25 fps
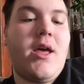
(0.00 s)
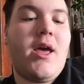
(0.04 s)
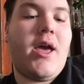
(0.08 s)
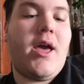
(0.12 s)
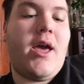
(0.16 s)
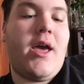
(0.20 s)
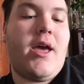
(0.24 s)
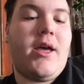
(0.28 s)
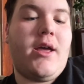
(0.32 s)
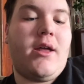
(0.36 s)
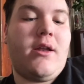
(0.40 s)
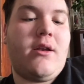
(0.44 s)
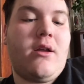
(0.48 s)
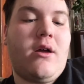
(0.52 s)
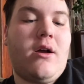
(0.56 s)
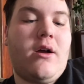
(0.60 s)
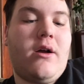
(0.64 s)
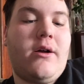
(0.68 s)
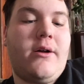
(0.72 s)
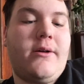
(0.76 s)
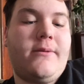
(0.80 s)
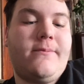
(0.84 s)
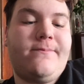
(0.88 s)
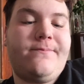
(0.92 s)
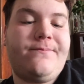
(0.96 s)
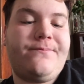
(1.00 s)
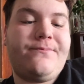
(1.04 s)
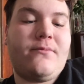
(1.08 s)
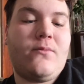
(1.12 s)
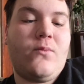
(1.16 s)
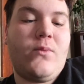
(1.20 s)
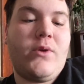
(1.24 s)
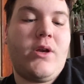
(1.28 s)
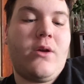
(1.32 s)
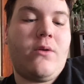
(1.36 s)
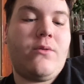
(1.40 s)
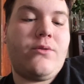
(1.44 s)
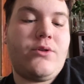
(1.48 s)
and um,
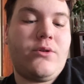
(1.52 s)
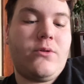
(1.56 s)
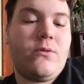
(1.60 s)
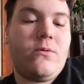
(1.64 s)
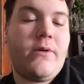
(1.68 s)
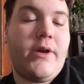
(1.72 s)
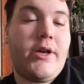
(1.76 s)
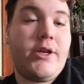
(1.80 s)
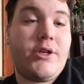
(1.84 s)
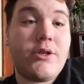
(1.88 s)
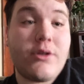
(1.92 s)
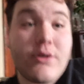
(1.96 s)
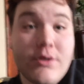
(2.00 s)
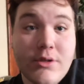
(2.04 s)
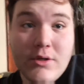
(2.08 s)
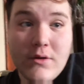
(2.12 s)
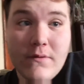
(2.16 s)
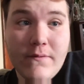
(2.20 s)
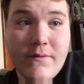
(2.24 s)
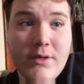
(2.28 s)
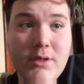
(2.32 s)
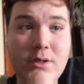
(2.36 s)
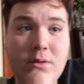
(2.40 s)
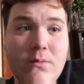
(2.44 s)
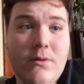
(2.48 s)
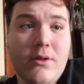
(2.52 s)
we go to a church service